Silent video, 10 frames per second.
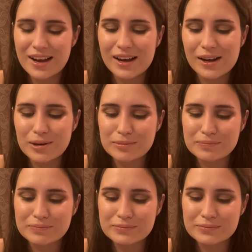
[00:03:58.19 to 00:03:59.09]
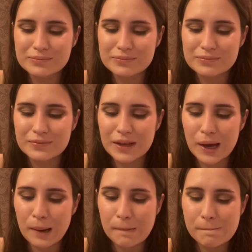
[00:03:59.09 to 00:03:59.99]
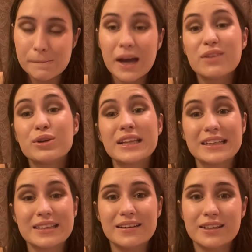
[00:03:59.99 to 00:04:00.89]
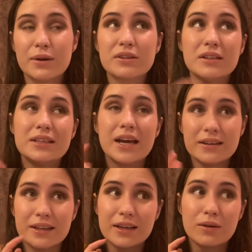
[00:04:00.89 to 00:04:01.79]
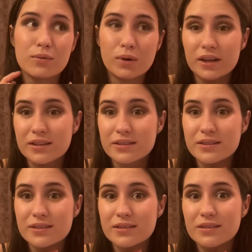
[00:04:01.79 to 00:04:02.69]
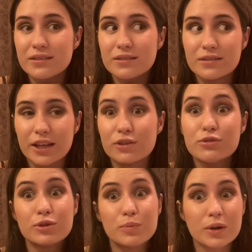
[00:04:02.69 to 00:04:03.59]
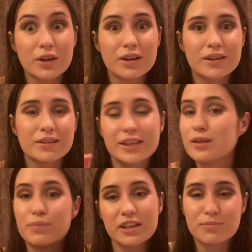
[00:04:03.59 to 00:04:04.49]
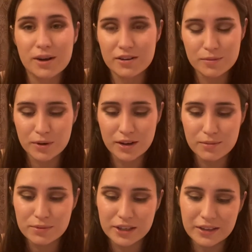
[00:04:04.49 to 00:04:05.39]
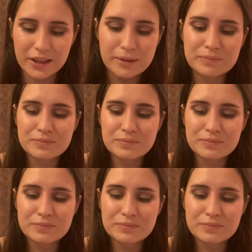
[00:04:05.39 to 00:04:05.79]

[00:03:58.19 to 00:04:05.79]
um, yeah, but I really liked the ending though. I thought the ending was like super, like the best part of the book completely.